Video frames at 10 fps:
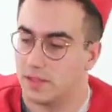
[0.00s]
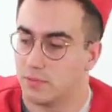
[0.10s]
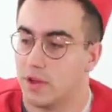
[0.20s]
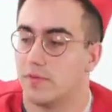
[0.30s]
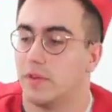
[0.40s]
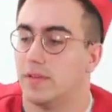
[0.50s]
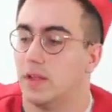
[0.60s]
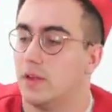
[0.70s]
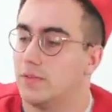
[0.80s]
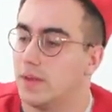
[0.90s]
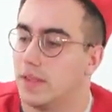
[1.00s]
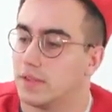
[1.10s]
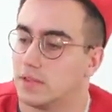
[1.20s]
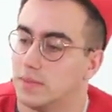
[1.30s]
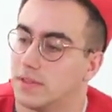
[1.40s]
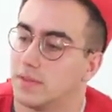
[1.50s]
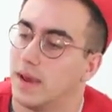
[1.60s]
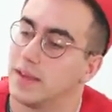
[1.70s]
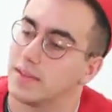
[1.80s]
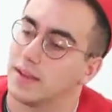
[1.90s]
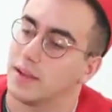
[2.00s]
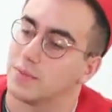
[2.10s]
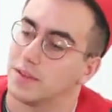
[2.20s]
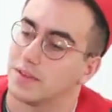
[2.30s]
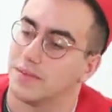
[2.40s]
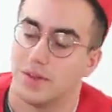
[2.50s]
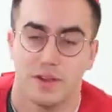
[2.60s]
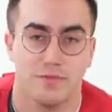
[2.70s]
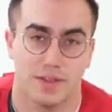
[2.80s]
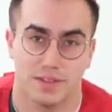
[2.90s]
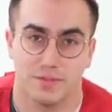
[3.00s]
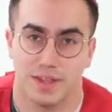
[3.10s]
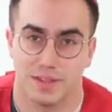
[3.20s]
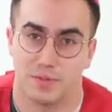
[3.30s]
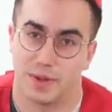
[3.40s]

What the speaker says: it's a red velvet loaf and then it's topped with some icing as well as some very festive coloured